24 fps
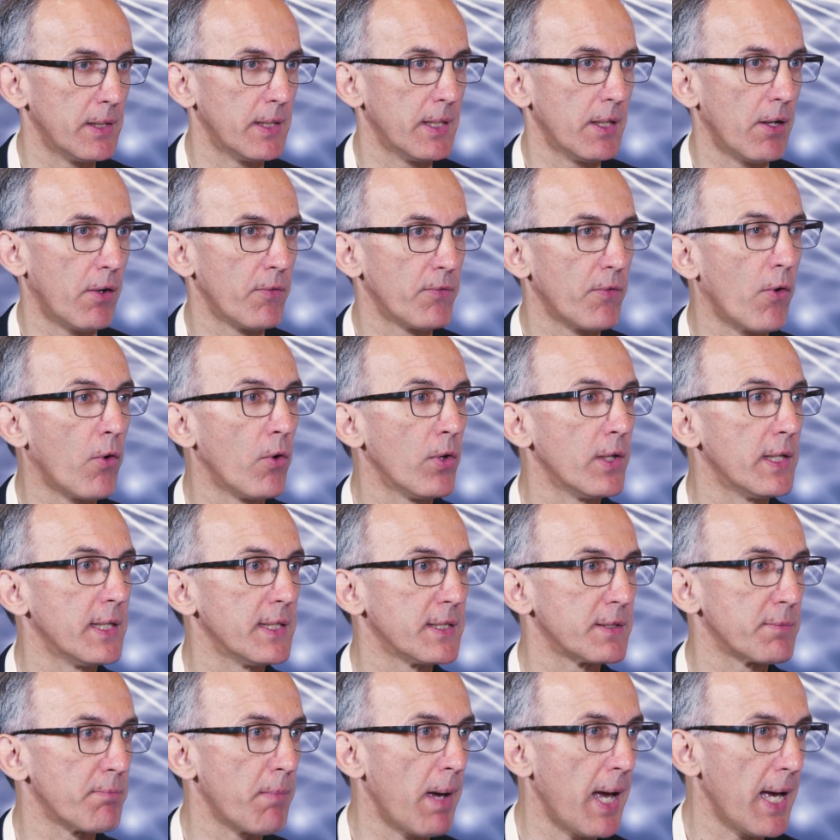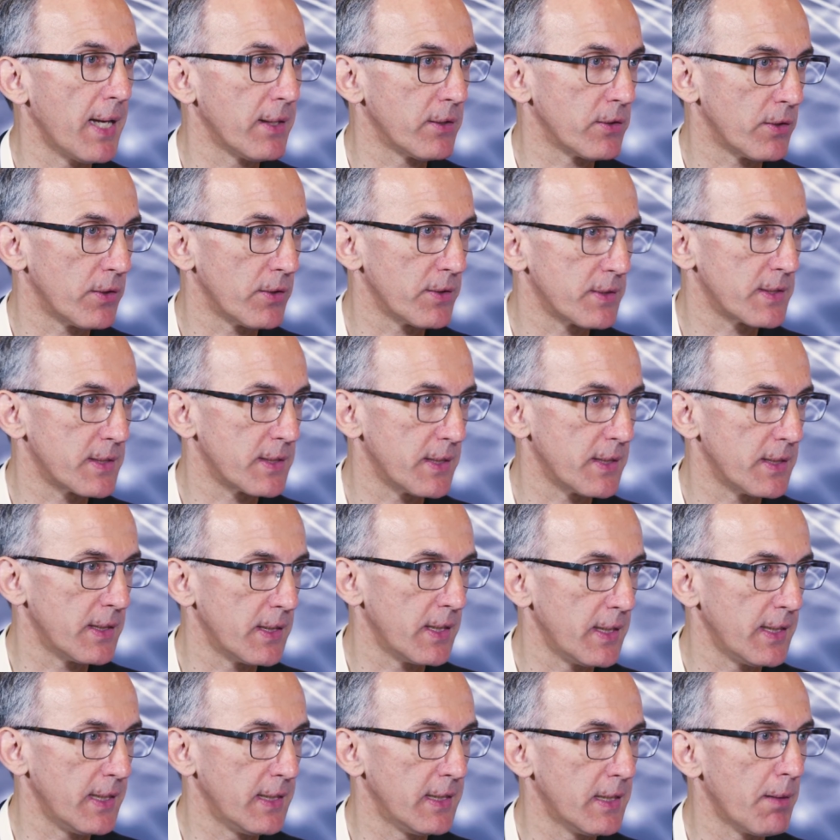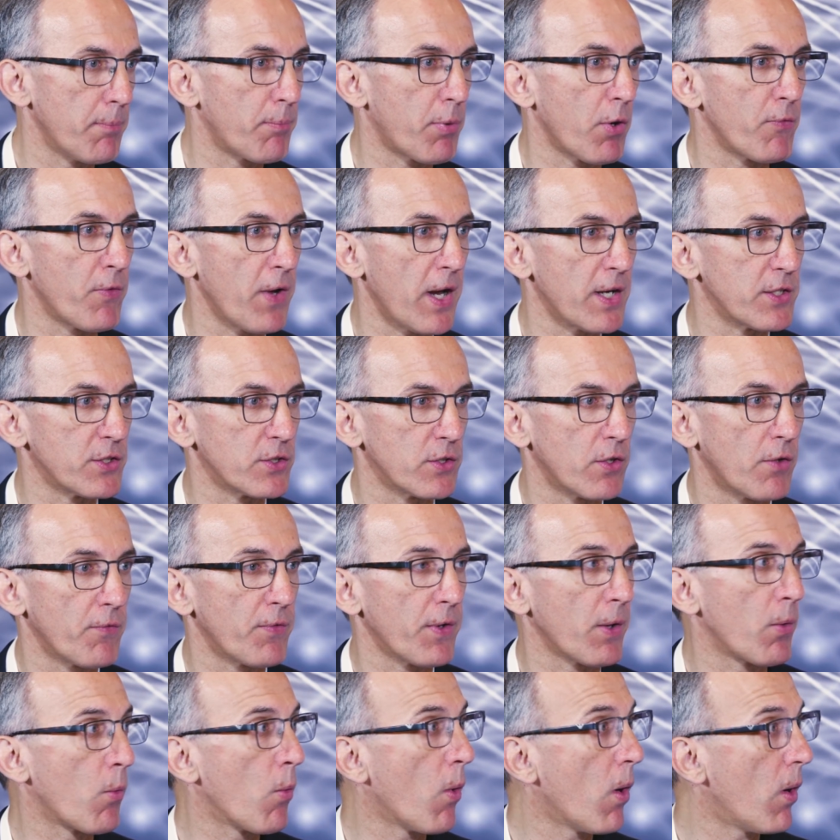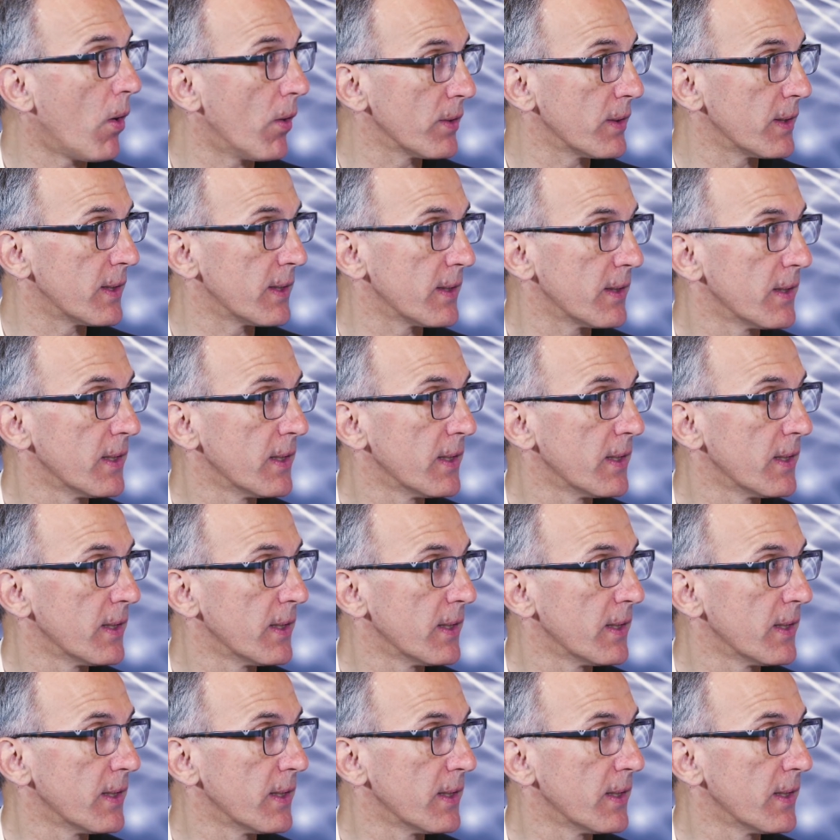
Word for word: the, of all these methods uh, in the profession of a quant?